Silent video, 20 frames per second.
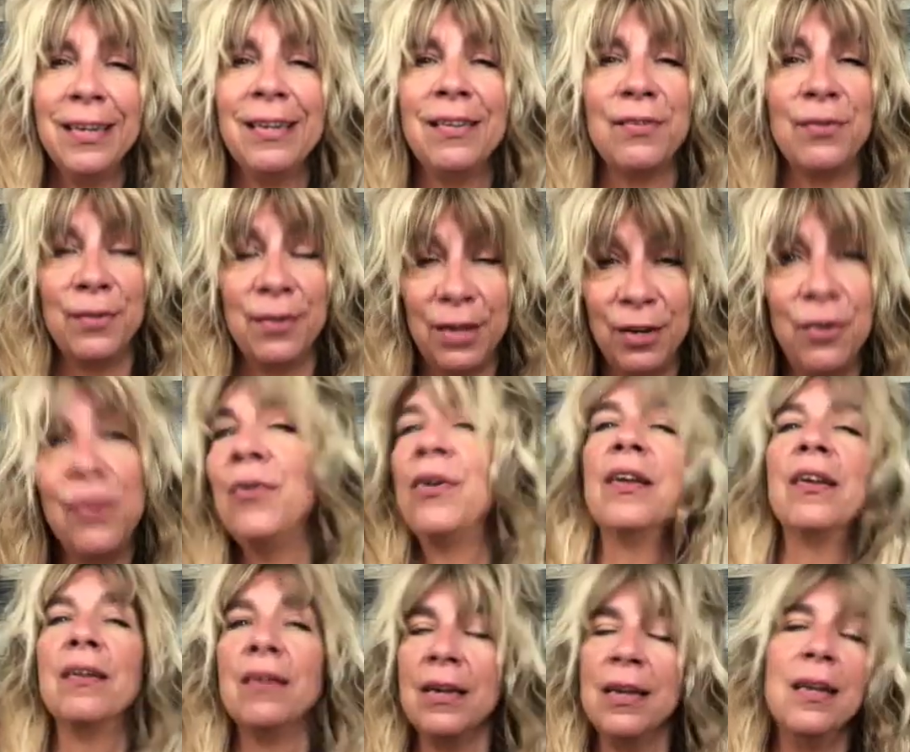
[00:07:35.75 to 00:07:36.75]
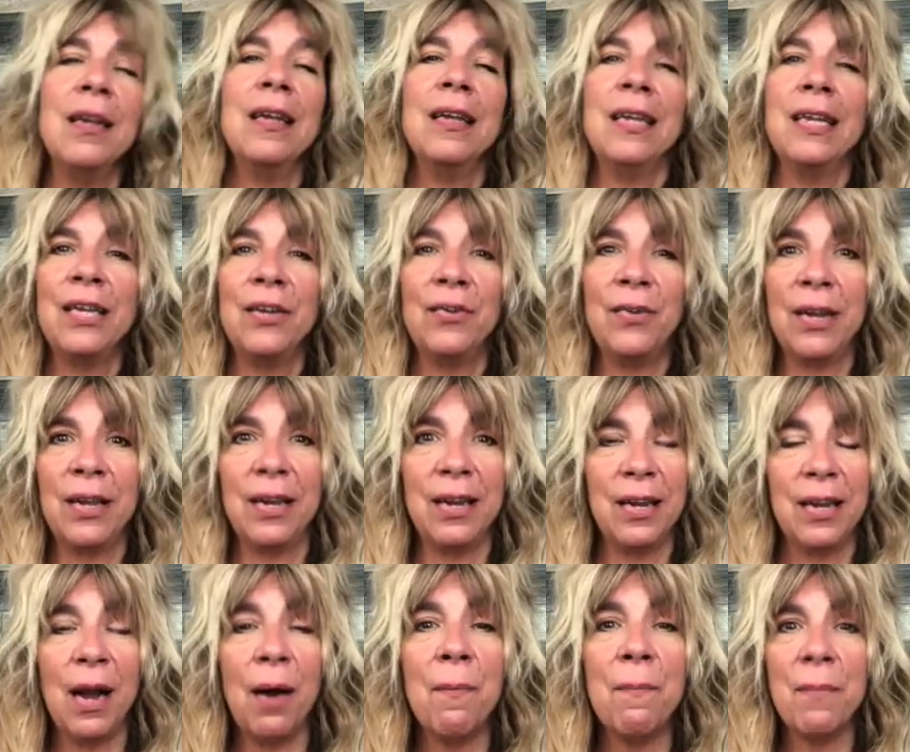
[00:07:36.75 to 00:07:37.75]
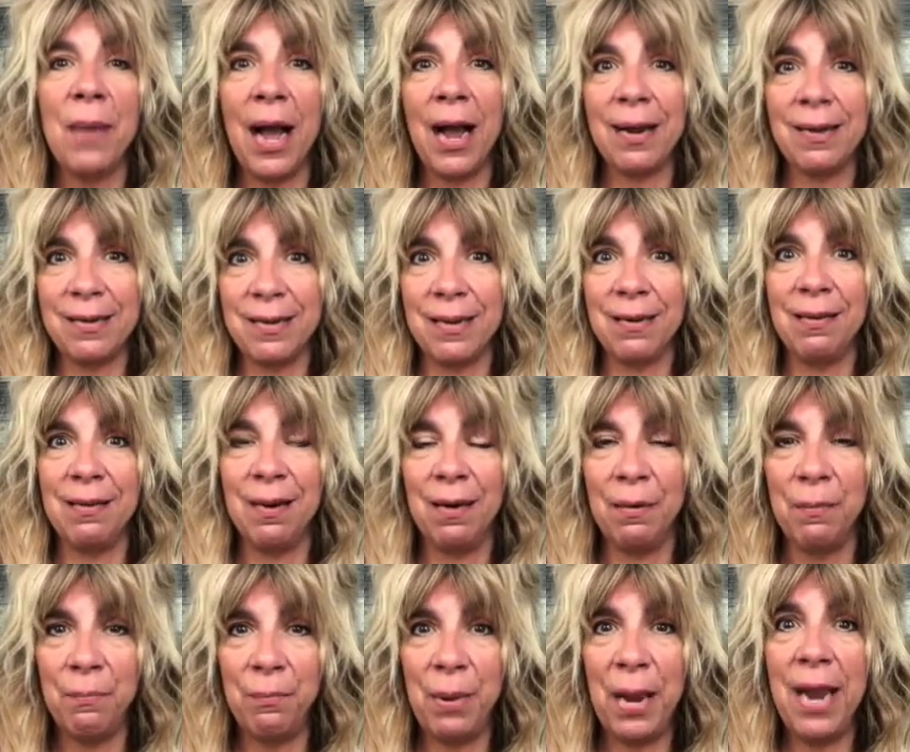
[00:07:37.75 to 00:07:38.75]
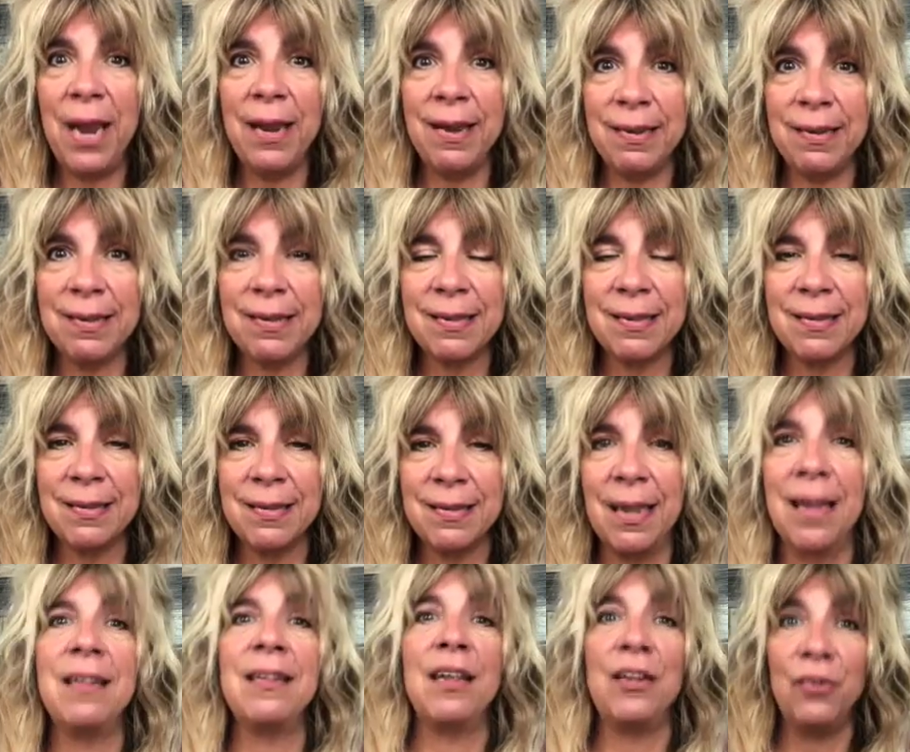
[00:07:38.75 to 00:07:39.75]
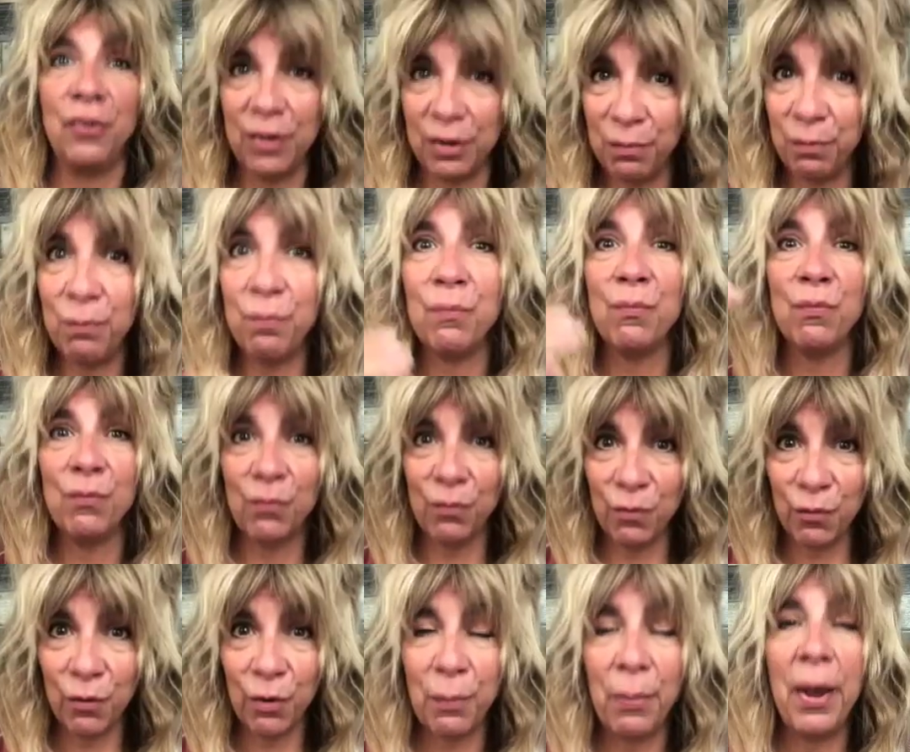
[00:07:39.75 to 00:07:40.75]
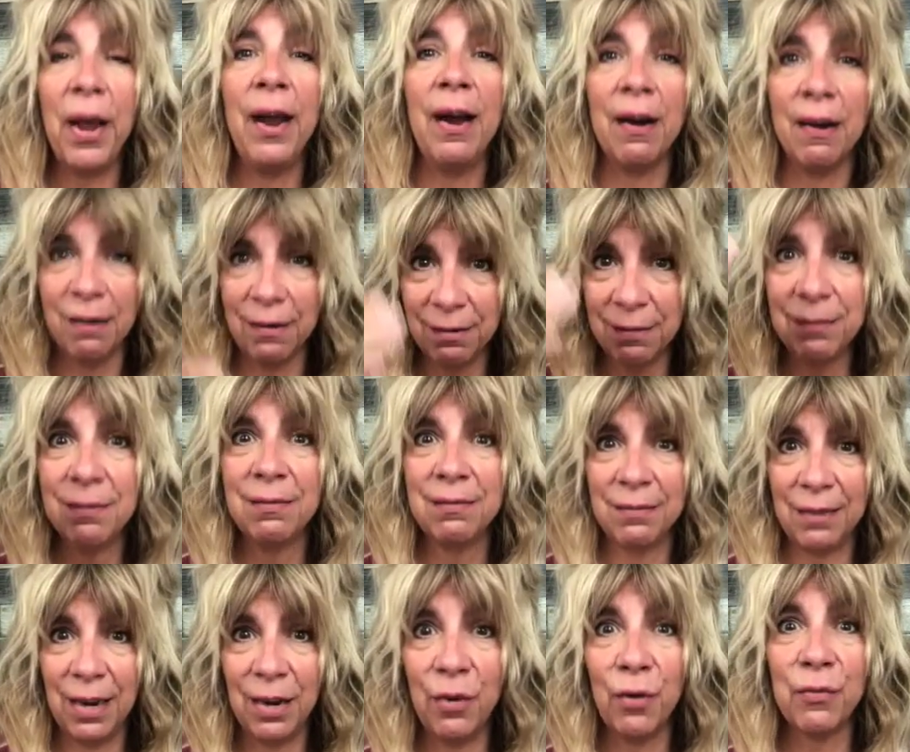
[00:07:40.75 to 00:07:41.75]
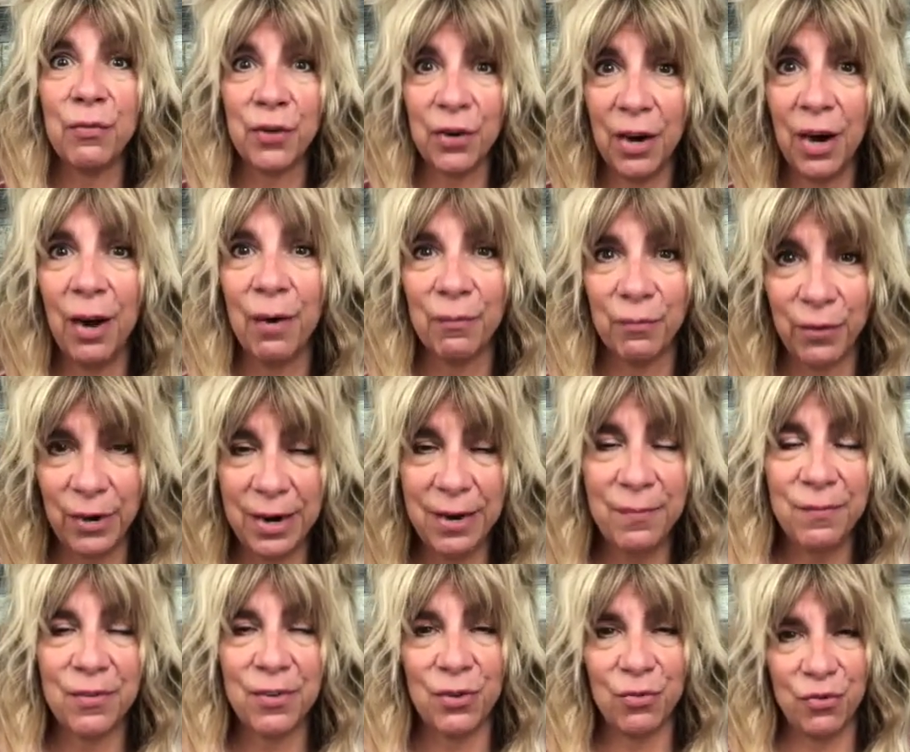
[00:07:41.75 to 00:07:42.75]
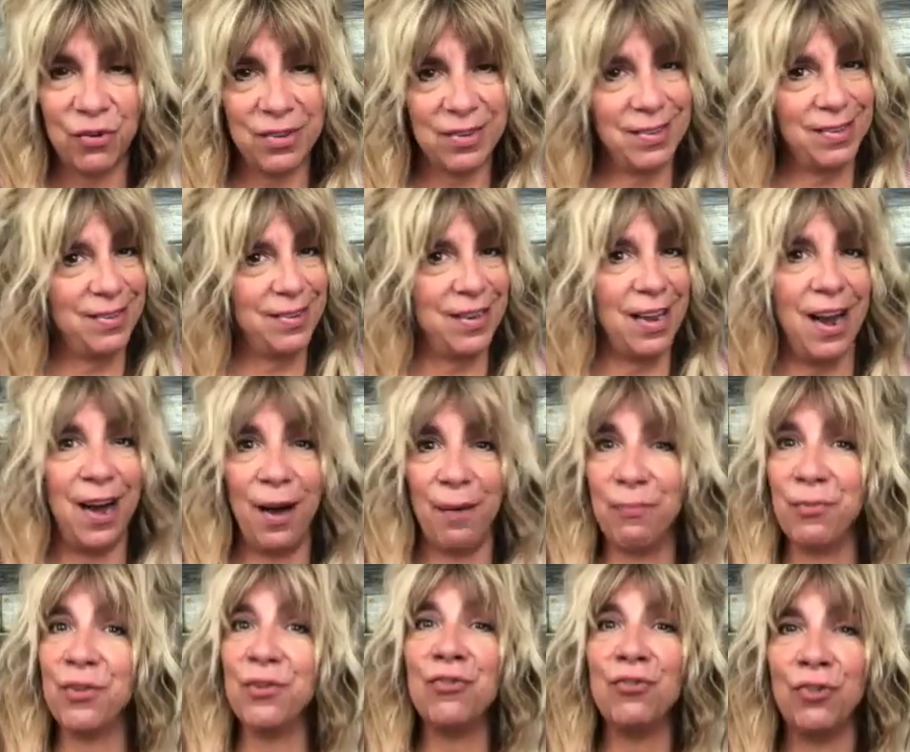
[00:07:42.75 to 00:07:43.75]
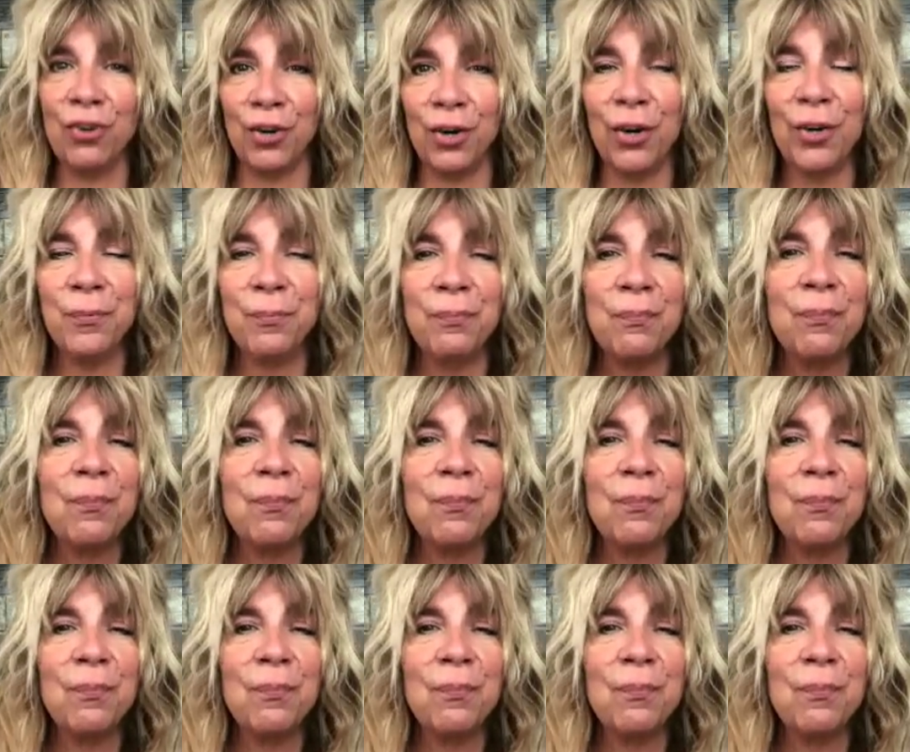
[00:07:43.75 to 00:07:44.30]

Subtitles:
So then you can come back to a base, and then you can repair and overcome, right? So just stop the sugar.